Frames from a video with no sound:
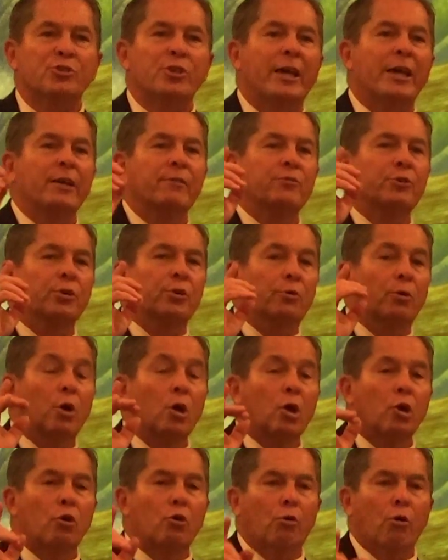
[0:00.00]
saves you.
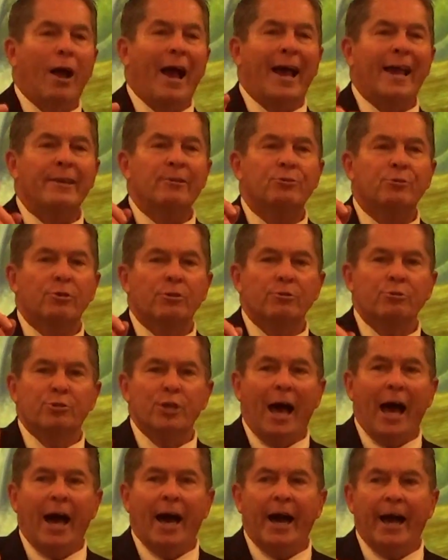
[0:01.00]
Christ
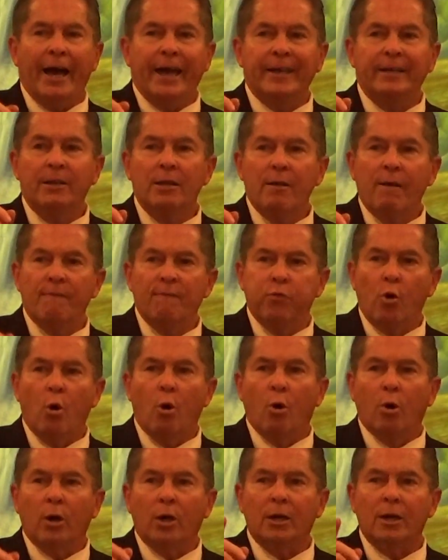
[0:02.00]
died
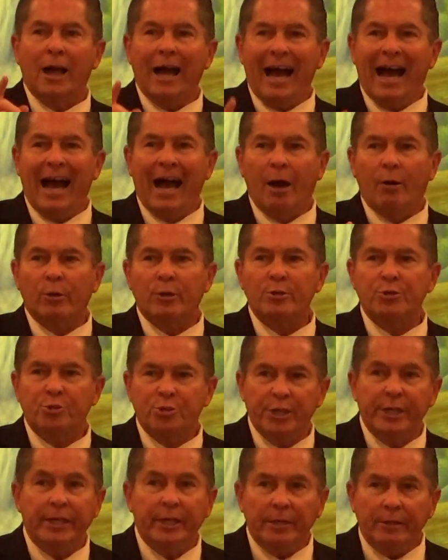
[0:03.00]
for our
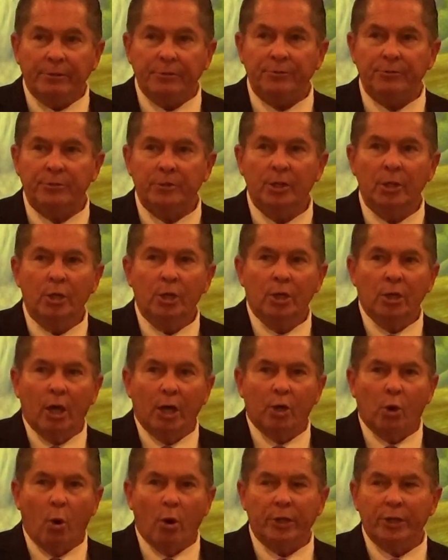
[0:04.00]
sins,
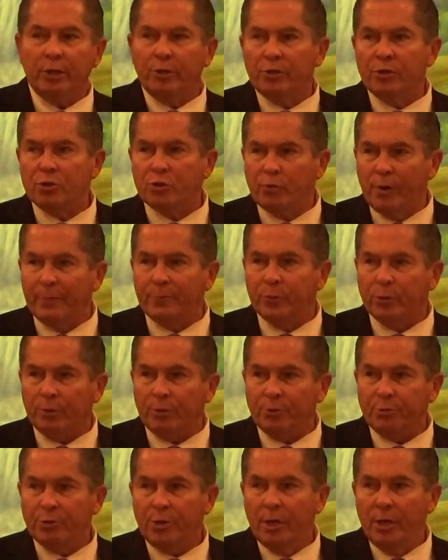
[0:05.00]
according to the
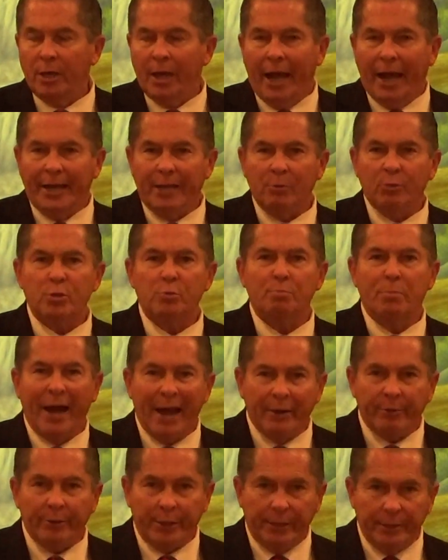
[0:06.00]
Scriptures. And He was
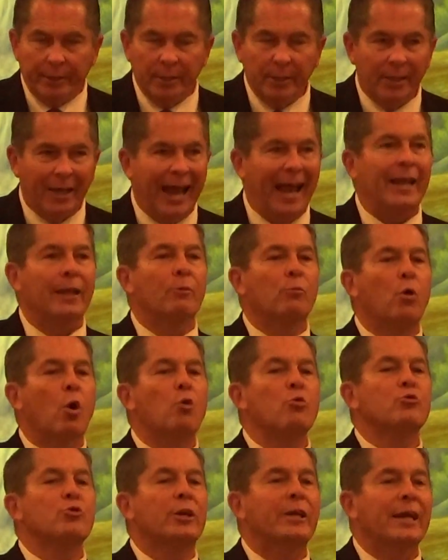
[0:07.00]
buried. And He
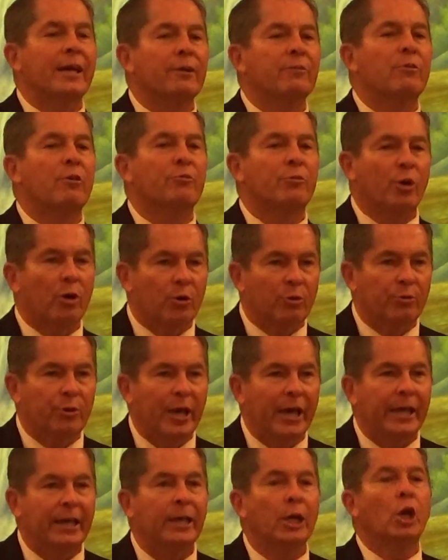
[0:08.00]
rose again the third
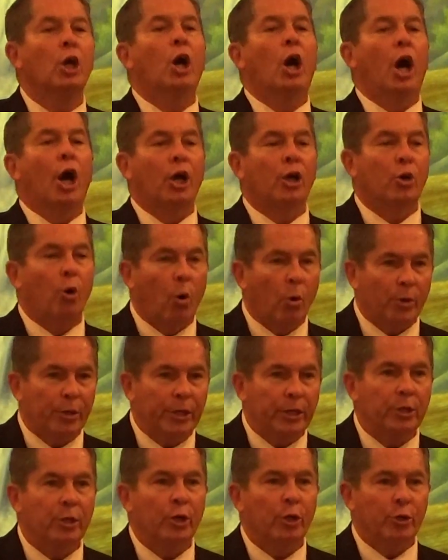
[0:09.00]
day,
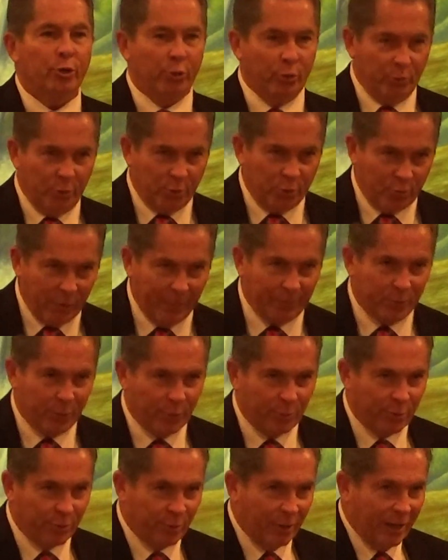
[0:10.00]
according to the Scriptures.
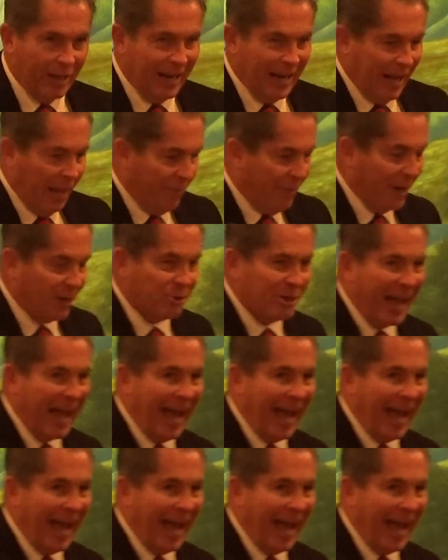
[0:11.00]
There's